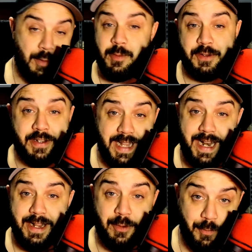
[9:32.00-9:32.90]
went to
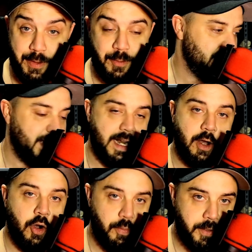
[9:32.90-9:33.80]
that interview and I
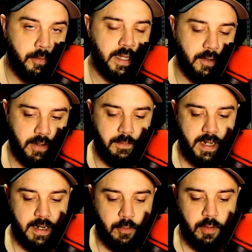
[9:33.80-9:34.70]
hope you killed it,
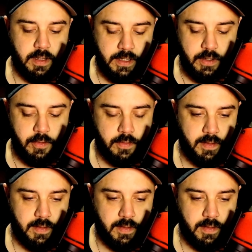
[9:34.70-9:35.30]
man. I really do.